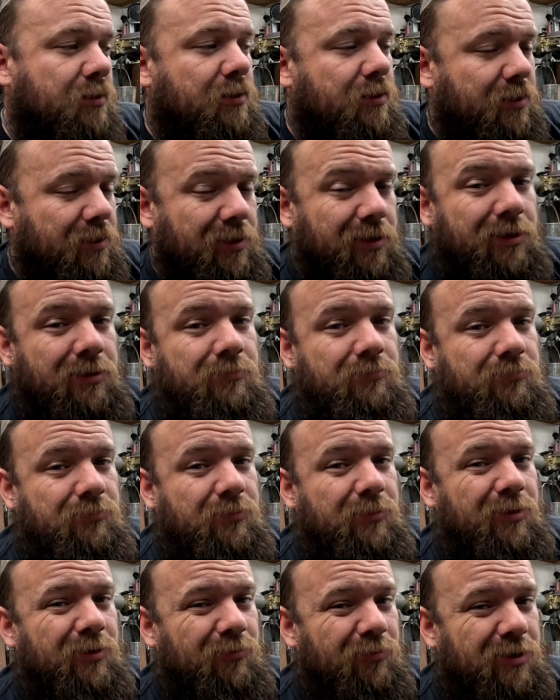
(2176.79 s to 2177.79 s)
Again,
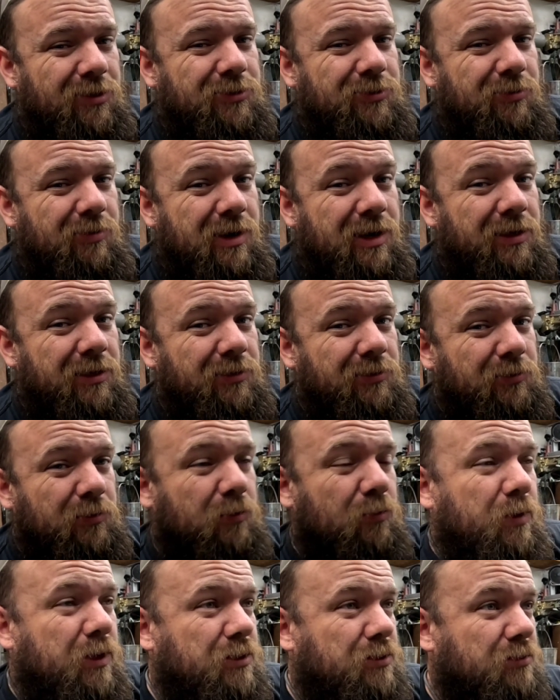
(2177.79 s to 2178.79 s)
the rust grinding took
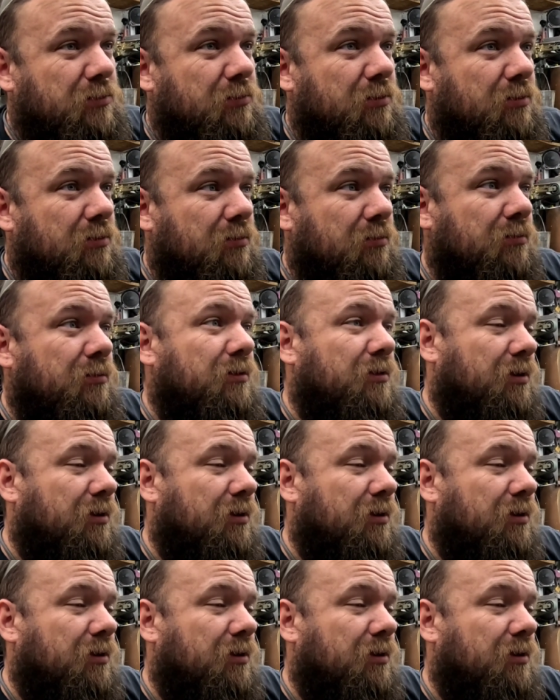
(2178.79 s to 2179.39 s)
way too long,